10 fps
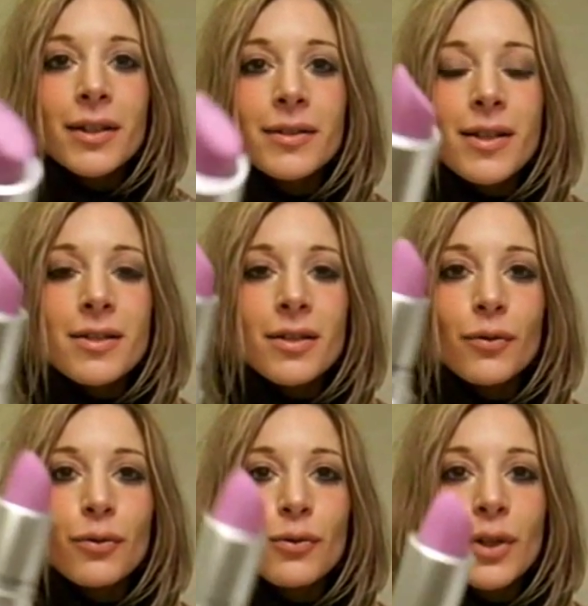This
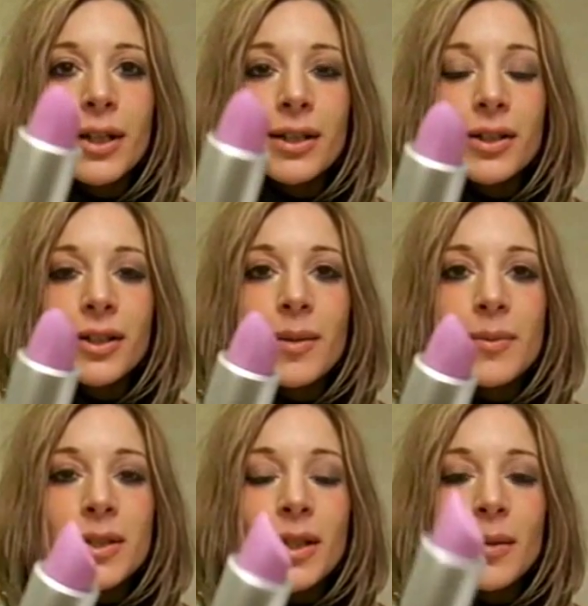is a really good
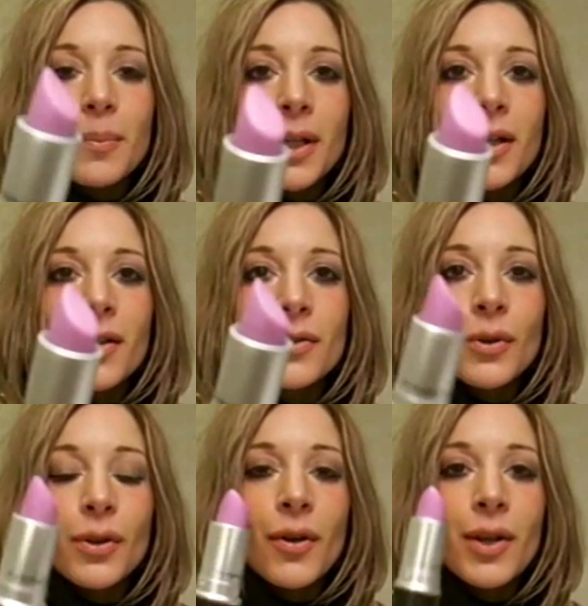lipstick
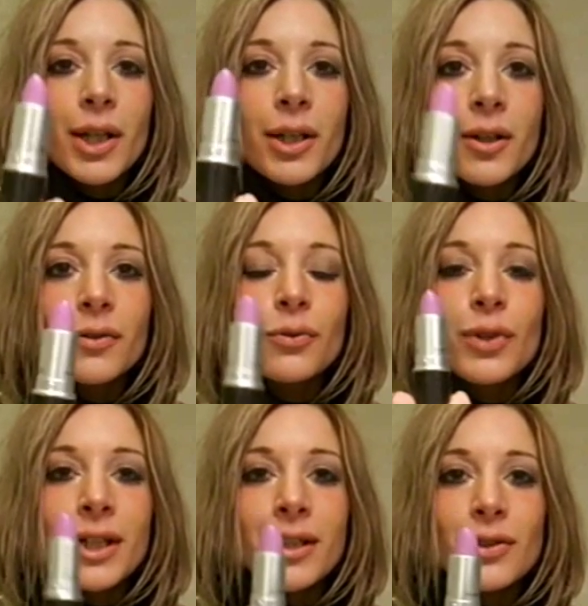because although it
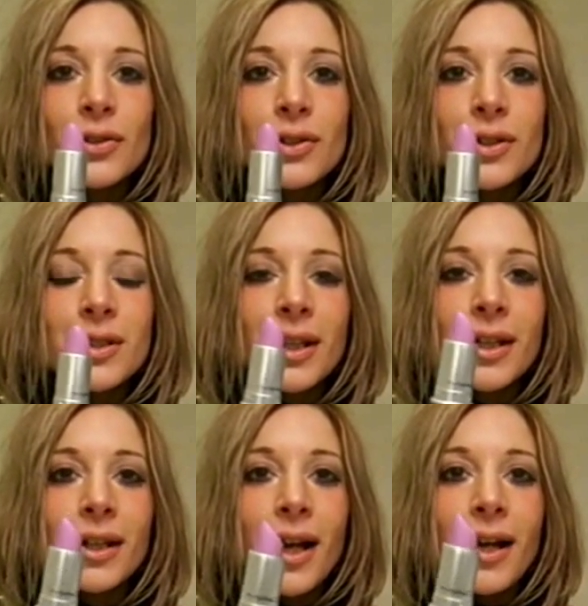looks really
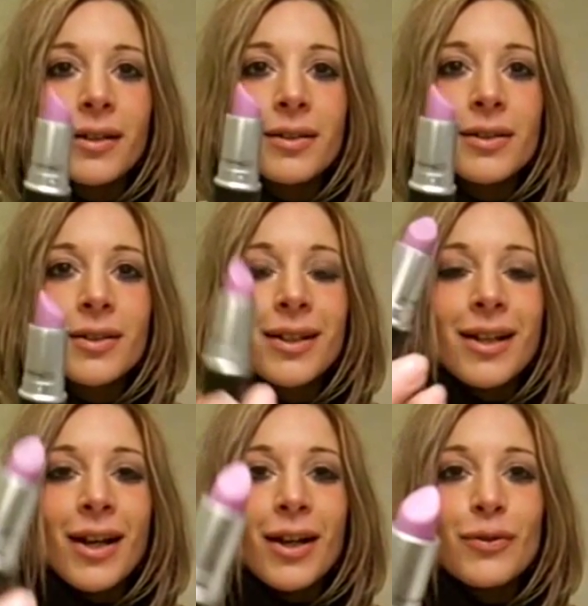interesting and
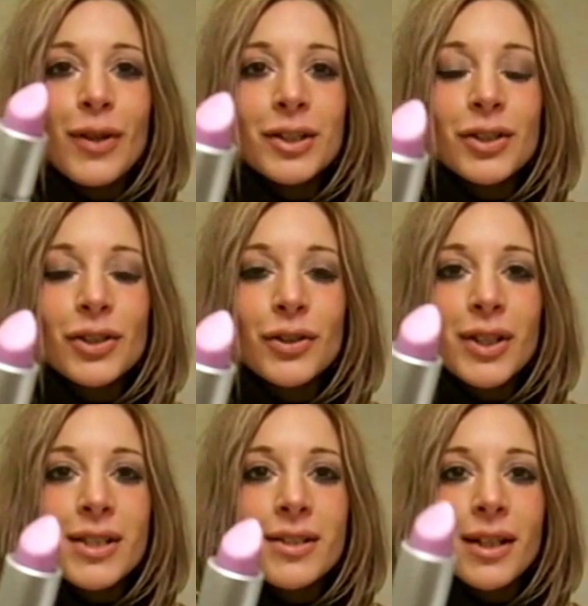
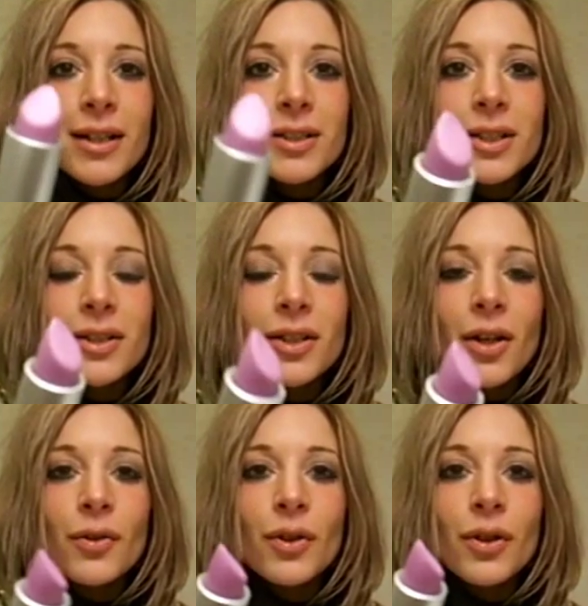adventurous, it actually
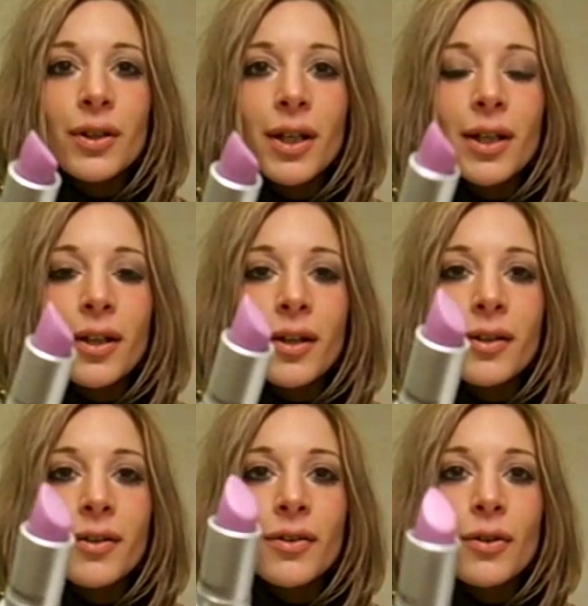goes on a
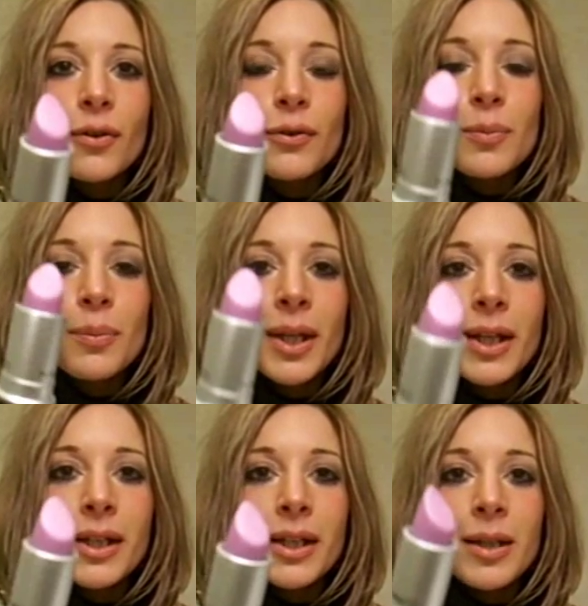nice soft
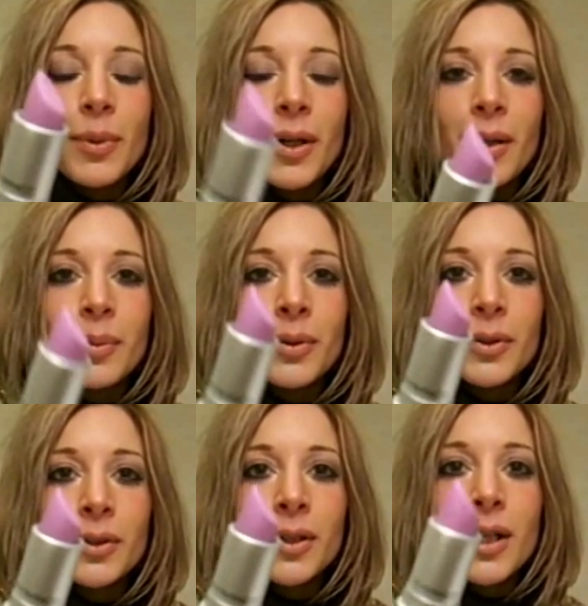pinky
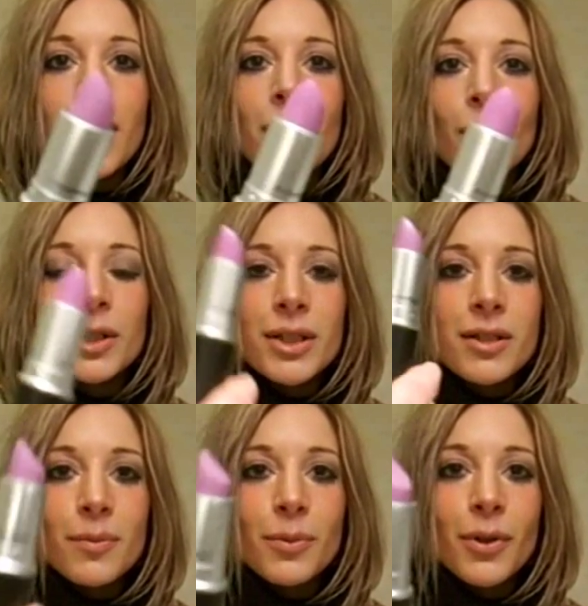purple,
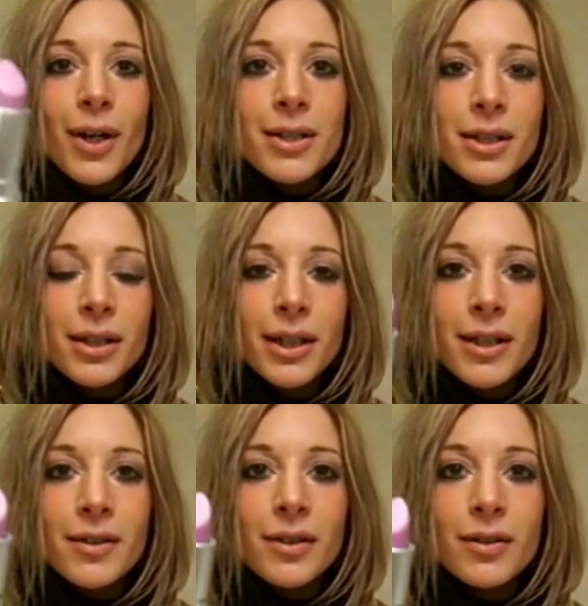which is surprisingly
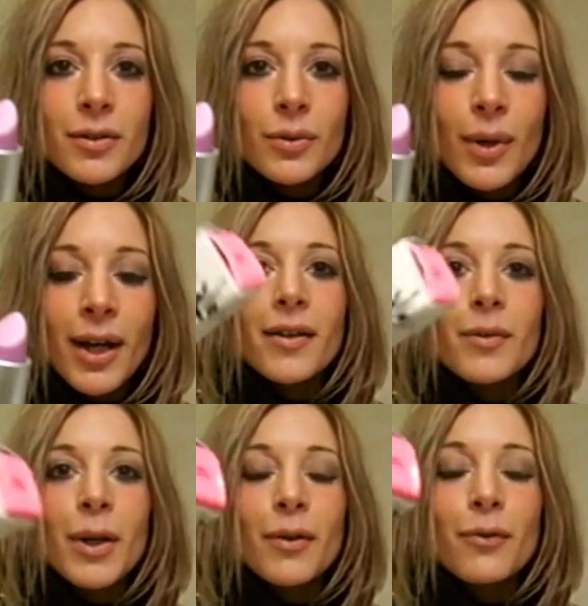easy to wear.
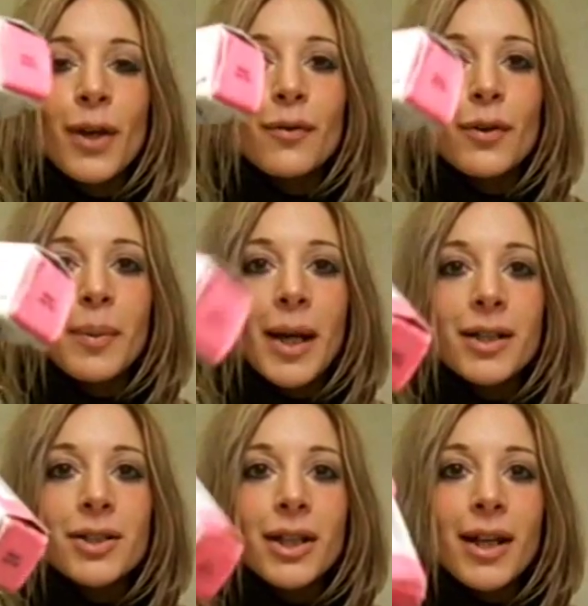It's my favourite
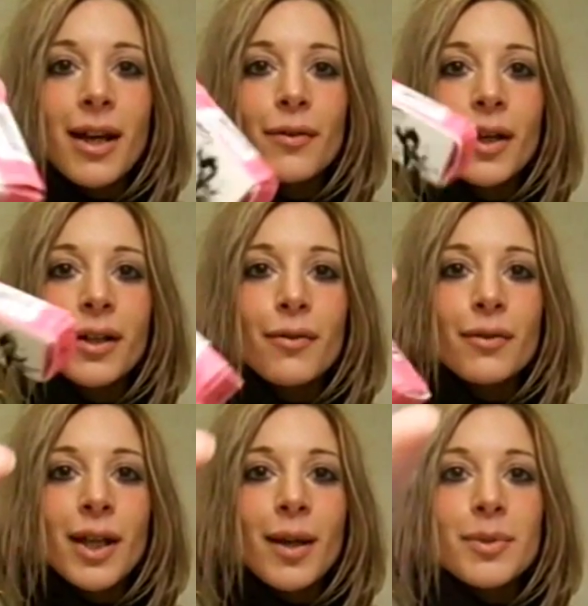packaging ever, and
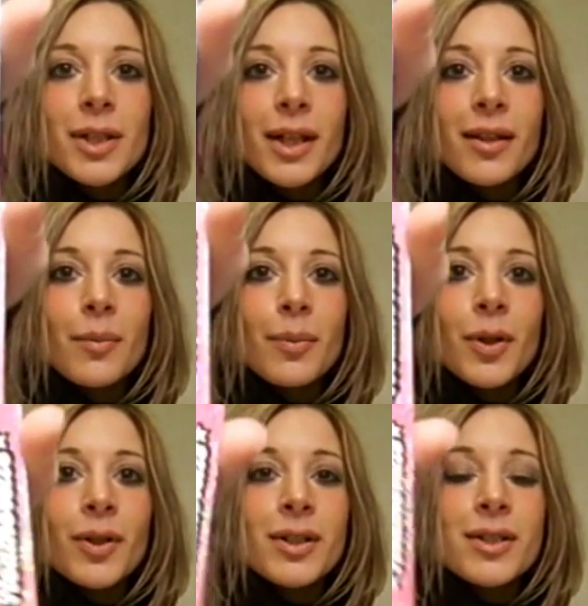I've kept it in the
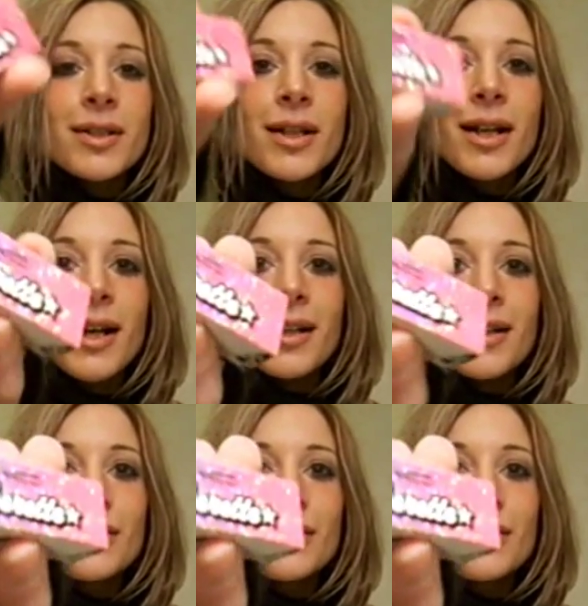box. And